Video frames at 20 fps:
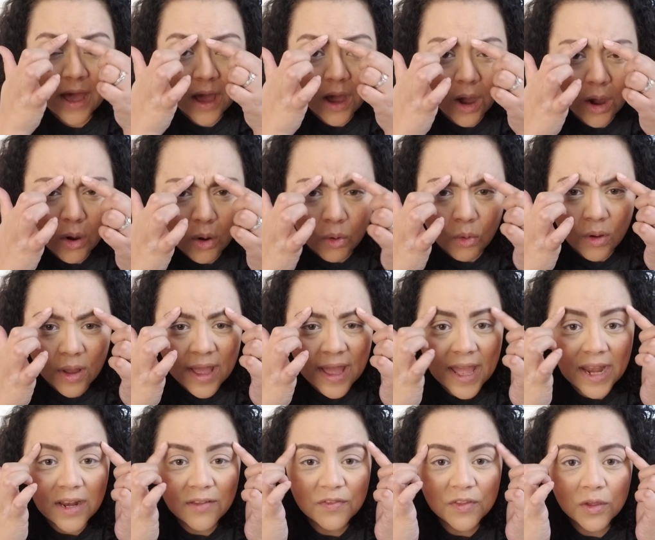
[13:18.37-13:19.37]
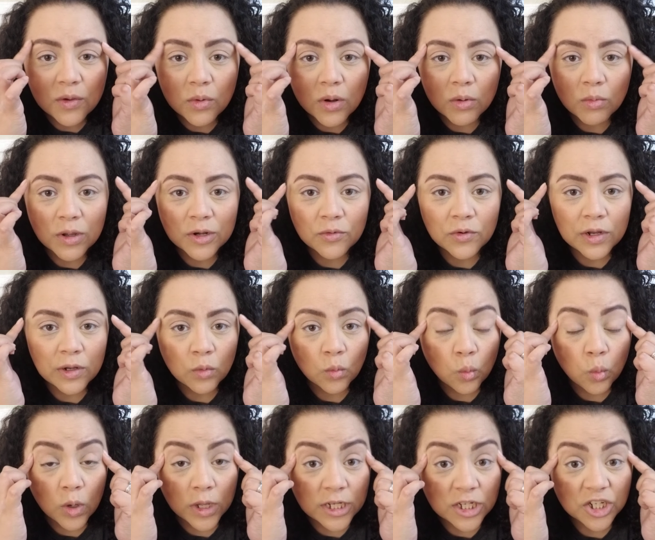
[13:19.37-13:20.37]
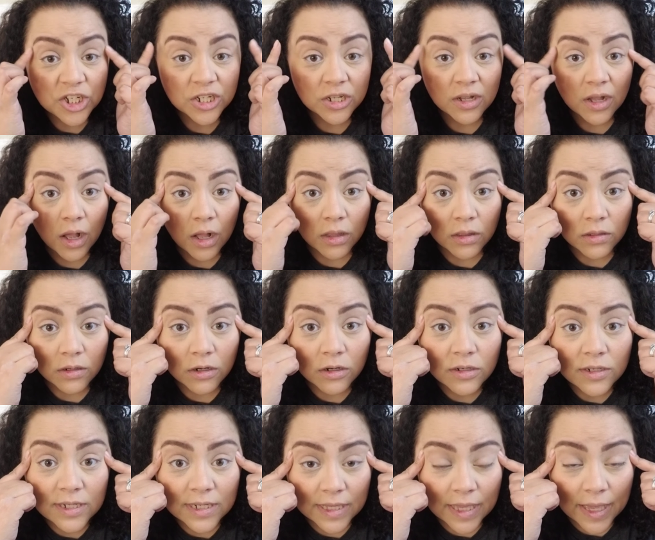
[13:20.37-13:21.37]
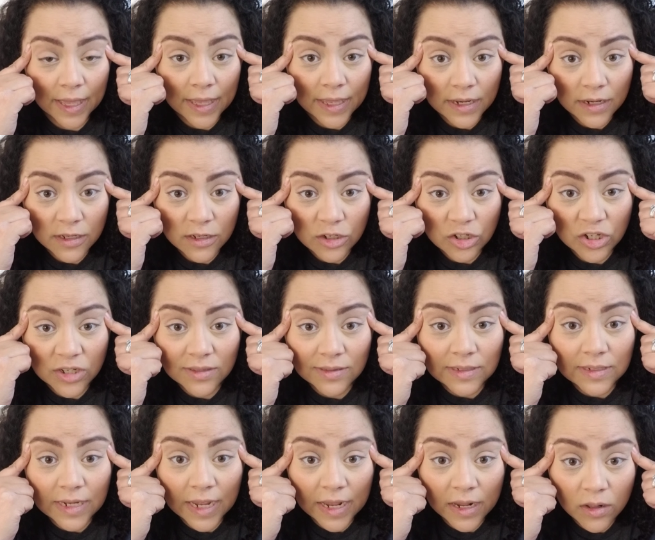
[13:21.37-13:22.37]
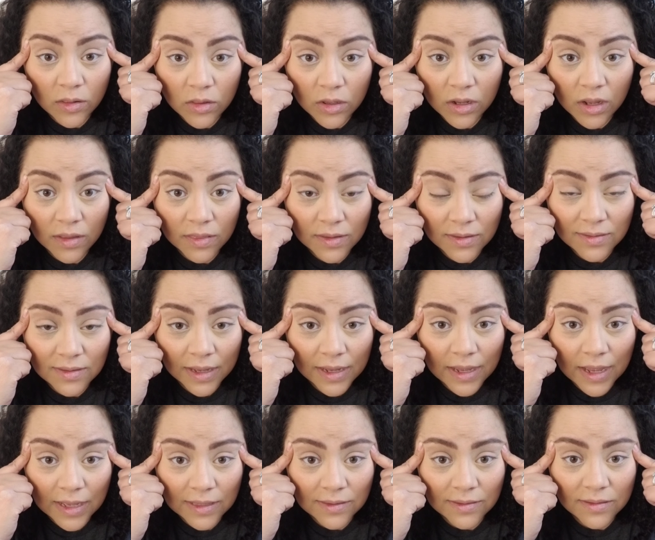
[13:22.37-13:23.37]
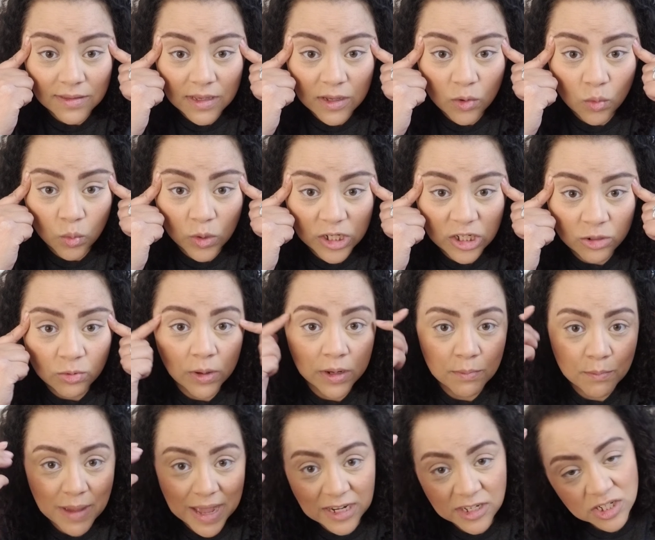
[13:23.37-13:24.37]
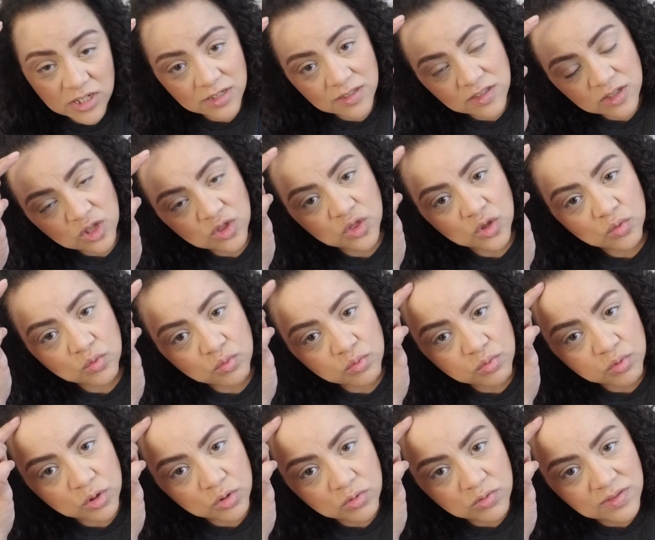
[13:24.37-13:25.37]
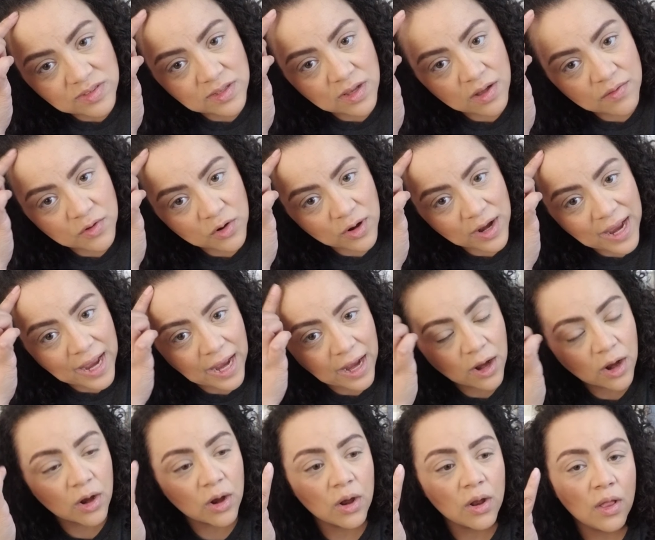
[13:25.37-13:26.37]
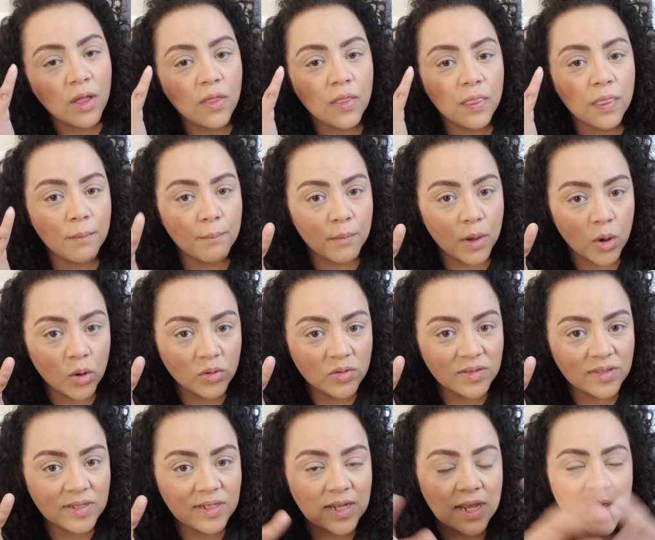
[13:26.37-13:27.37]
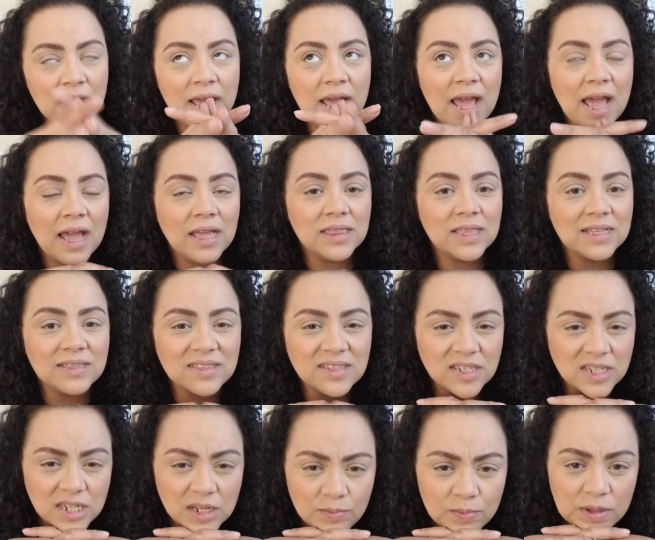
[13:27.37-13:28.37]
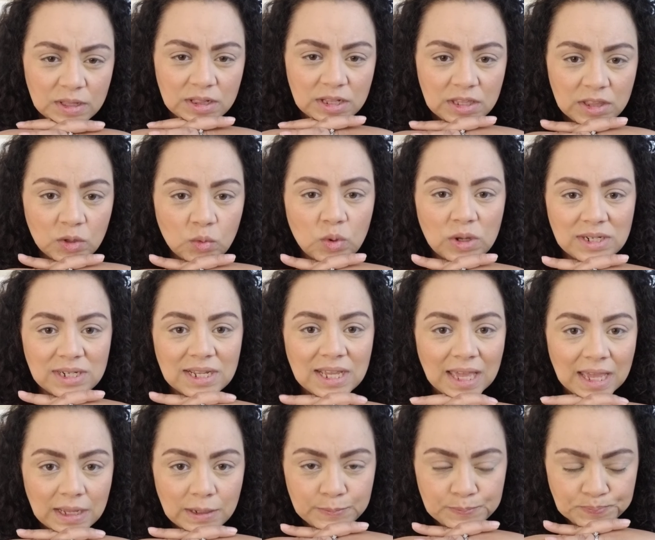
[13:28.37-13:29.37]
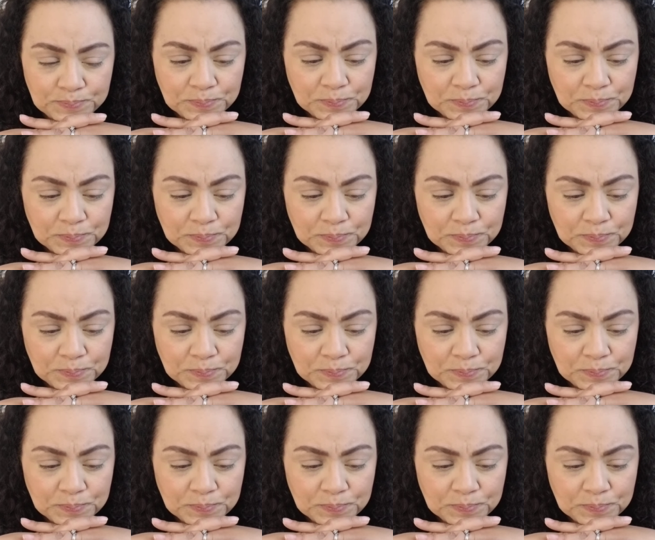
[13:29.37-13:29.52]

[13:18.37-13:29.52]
Oh, and if you are wondering which color to get, just take a look on the site and see which one matches the roots of your hair the most, and that's typically the one to get.